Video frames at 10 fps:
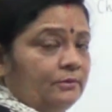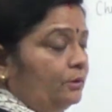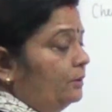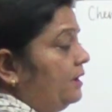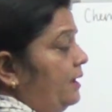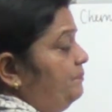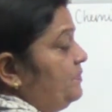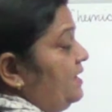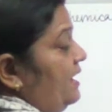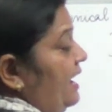okay,
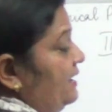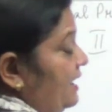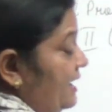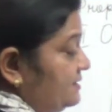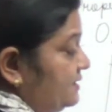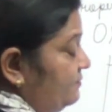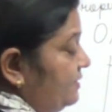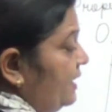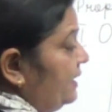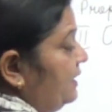an acid we
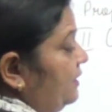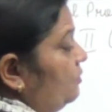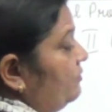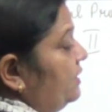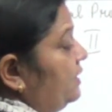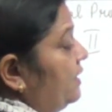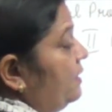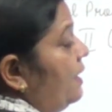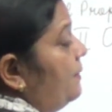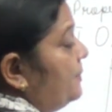are getting over here,
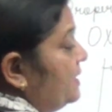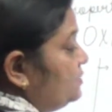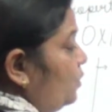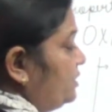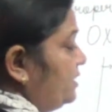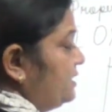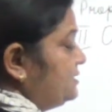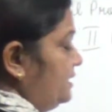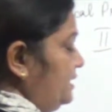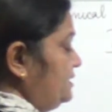plus water is
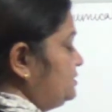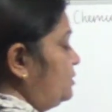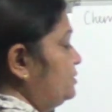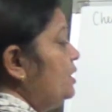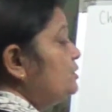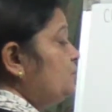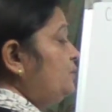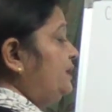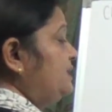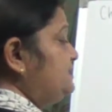released out. So
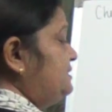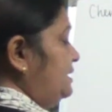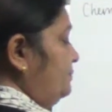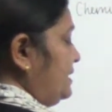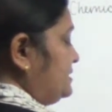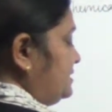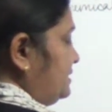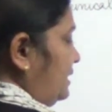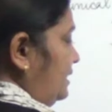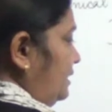you can see
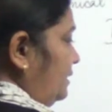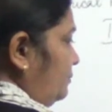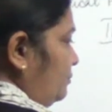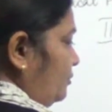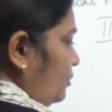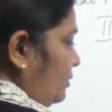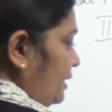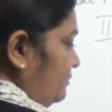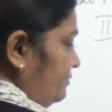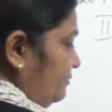basically
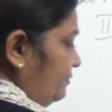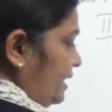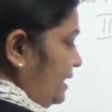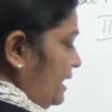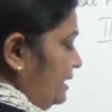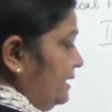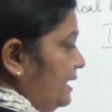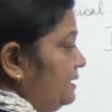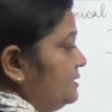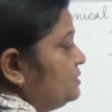everywhere
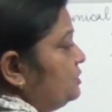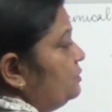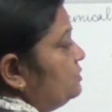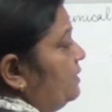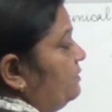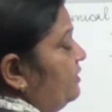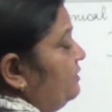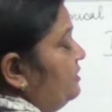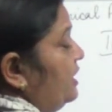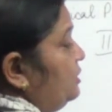alkane is used, but when
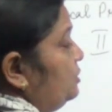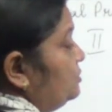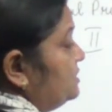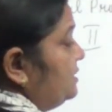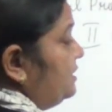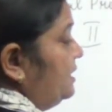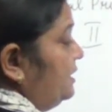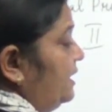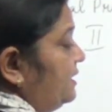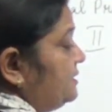we are using the
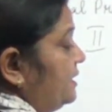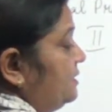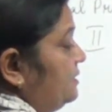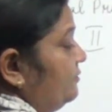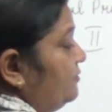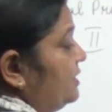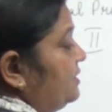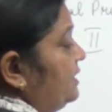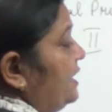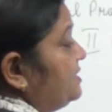reagent,
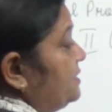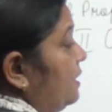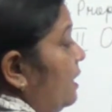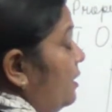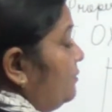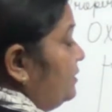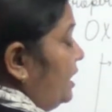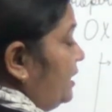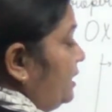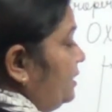different reagent, we
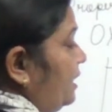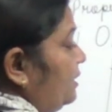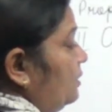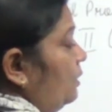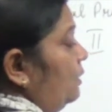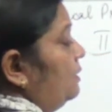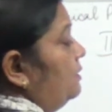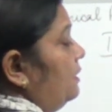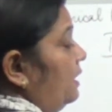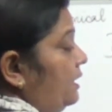are getting alcohol,
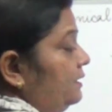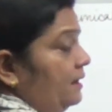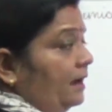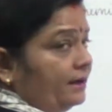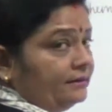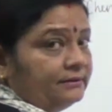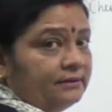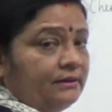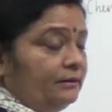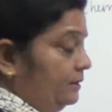aldehyde,
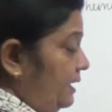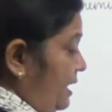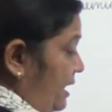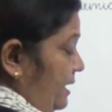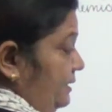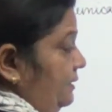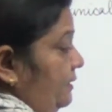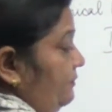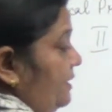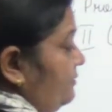okay, and
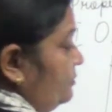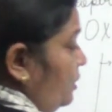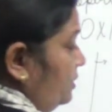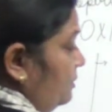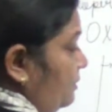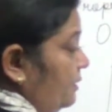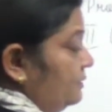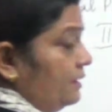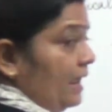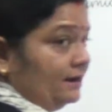here we have got
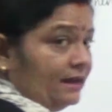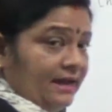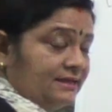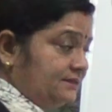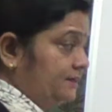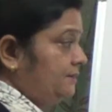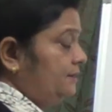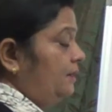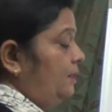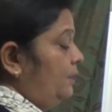an acid,
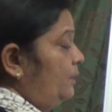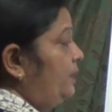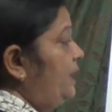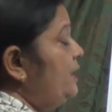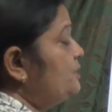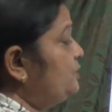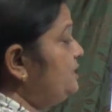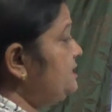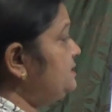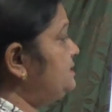okay. So
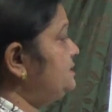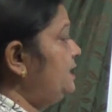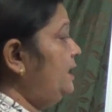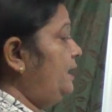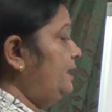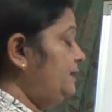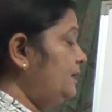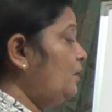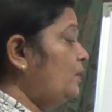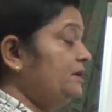this
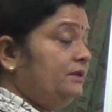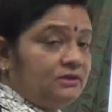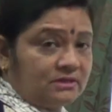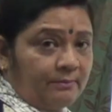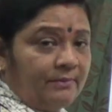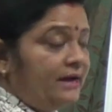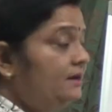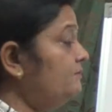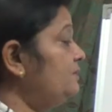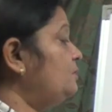here it is
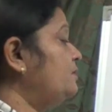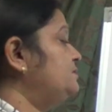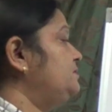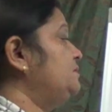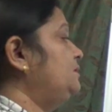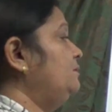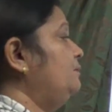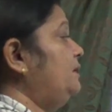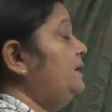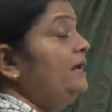combining with oxygen,
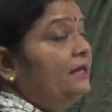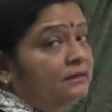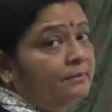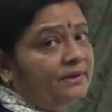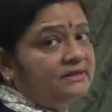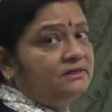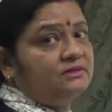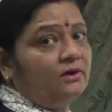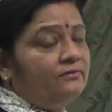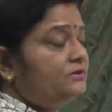okay, in the presence
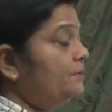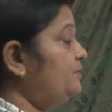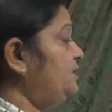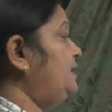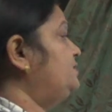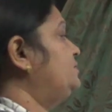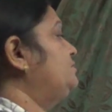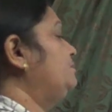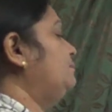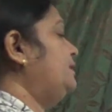of some
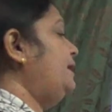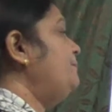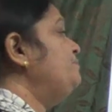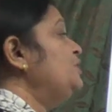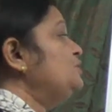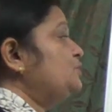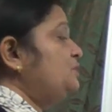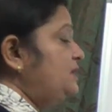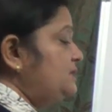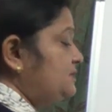reagent, okay. So
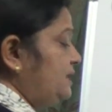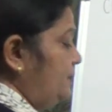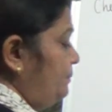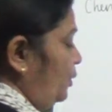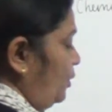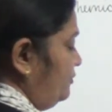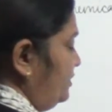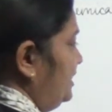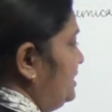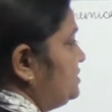this type of
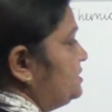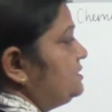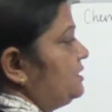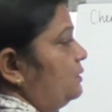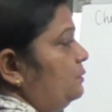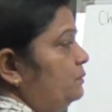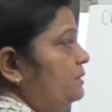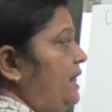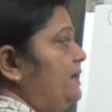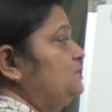reactions are known
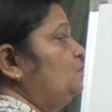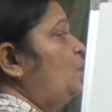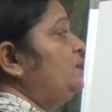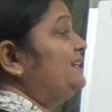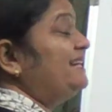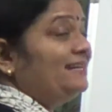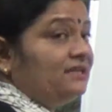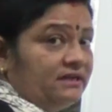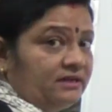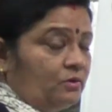as what?
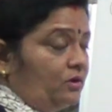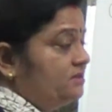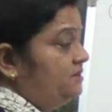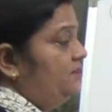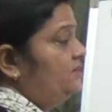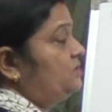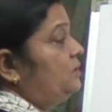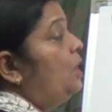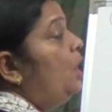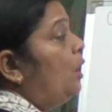Catalytic oxidation
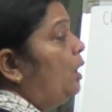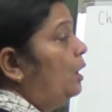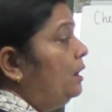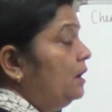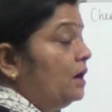or